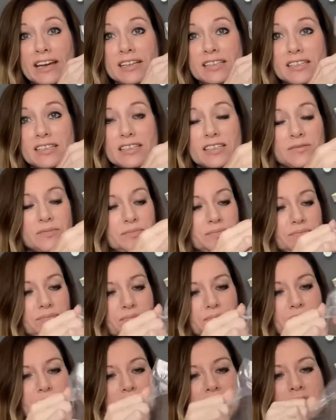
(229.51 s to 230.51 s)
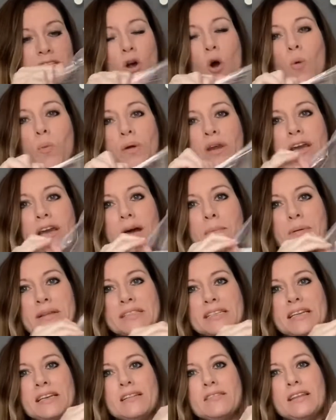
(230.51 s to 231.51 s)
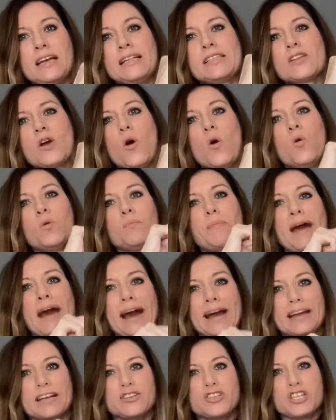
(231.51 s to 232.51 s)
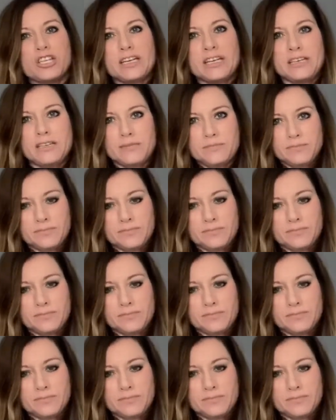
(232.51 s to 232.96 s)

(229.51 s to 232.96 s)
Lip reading: Let's open it up. It's in its own packaging.